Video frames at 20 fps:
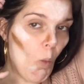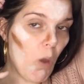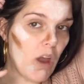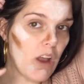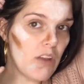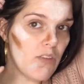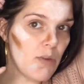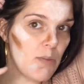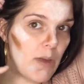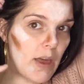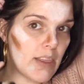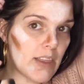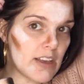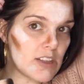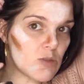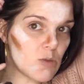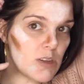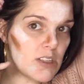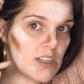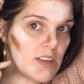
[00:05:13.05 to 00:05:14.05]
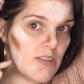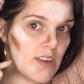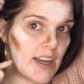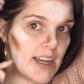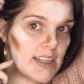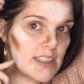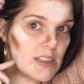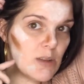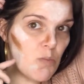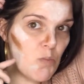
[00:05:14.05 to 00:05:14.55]
And if you make that squishy
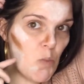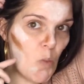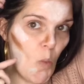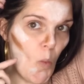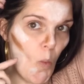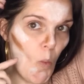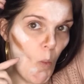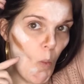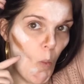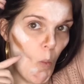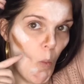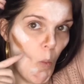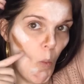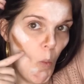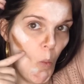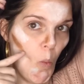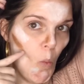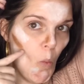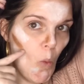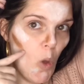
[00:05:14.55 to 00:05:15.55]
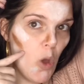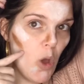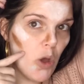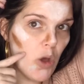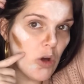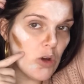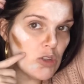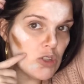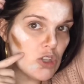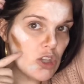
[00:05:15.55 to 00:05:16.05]
face, it
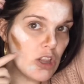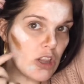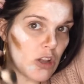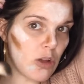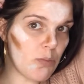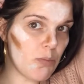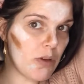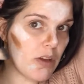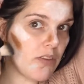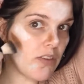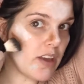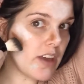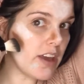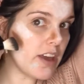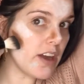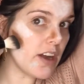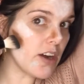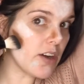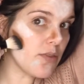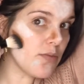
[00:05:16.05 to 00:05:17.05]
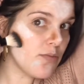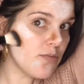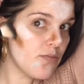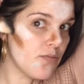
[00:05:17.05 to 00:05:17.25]
goes to a little pivot here.